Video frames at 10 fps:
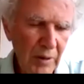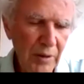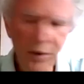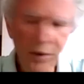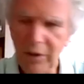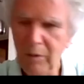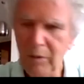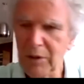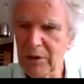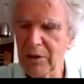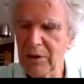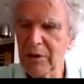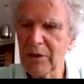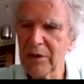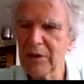general position,
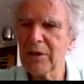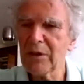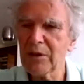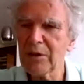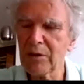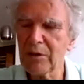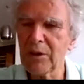then distances